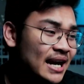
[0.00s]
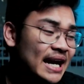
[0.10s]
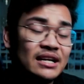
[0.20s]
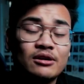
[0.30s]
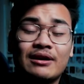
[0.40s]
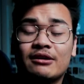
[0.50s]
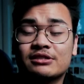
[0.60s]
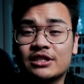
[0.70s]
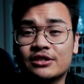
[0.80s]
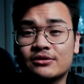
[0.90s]
I didn't know how I
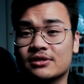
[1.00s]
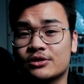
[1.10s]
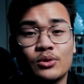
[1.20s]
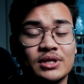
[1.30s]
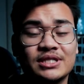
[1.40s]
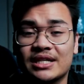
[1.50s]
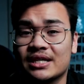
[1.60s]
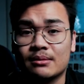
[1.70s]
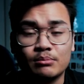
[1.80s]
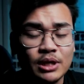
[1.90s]
was going to use the joystick
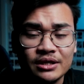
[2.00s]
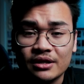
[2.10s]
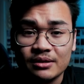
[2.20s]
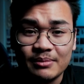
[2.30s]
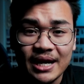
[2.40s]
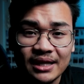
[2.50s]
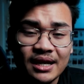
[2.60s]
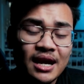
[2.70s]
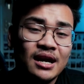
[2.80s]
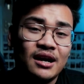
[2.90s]
and the button on the back
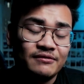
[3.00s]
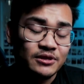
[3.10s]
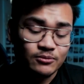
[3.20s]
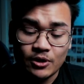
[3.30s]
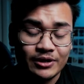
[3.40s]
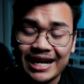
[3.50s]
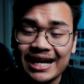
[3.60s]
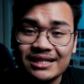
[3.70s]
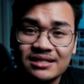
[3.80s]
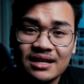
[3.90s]
of the
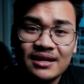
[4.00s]
Ronin-S.